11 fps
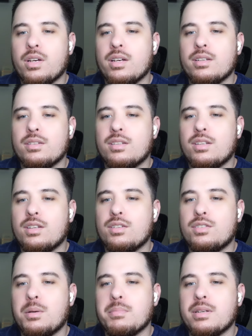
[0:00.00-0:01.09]
Okay,
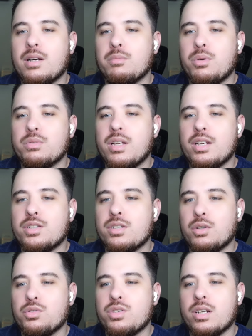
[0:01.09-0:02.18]
something on
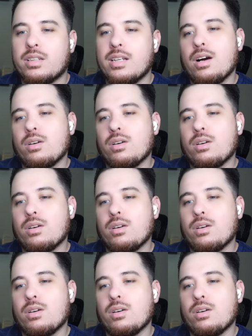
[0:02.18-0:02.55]
rotation. Go check the